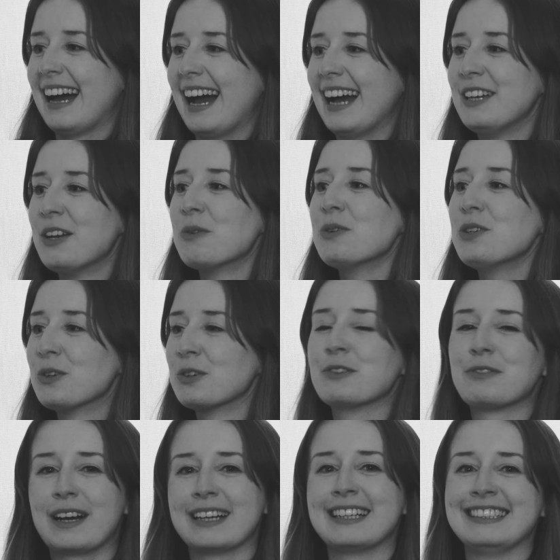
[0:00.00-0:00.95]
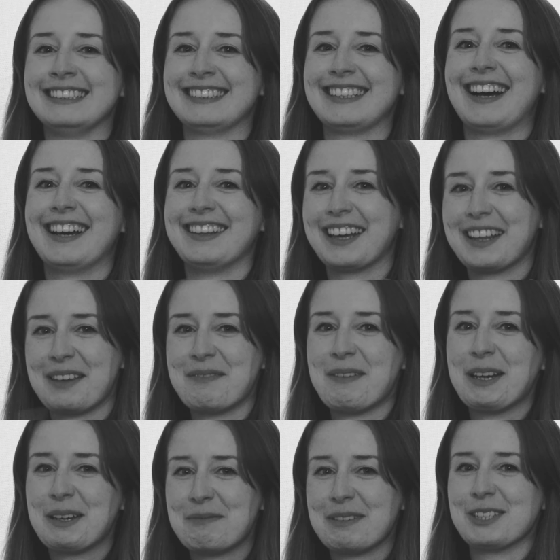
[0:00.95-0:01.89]
I know young Frankenstein, like they
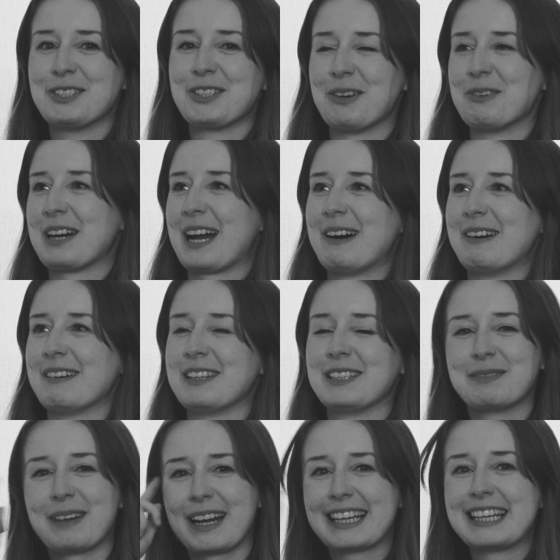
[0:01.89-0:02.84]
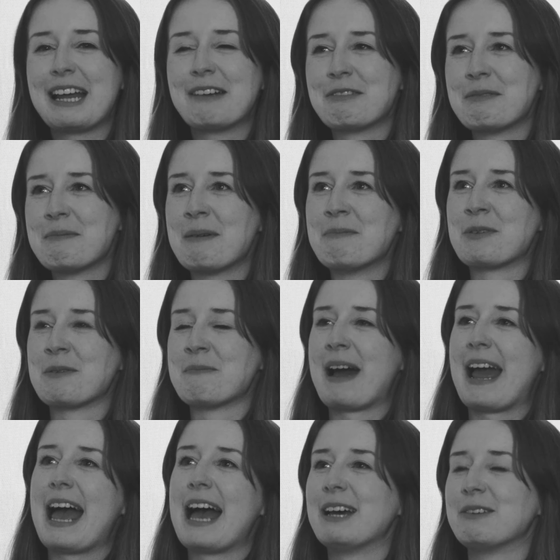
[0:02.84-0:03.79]
make a big joke out of this, but I can never remember in
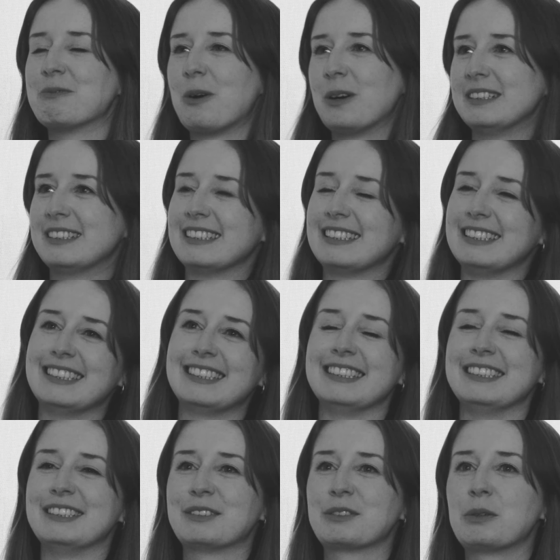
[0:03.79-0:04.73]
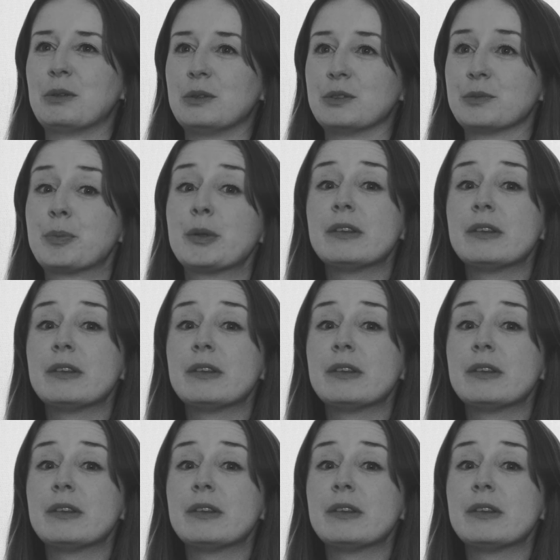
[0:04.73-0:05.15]
my head what his assistant is called.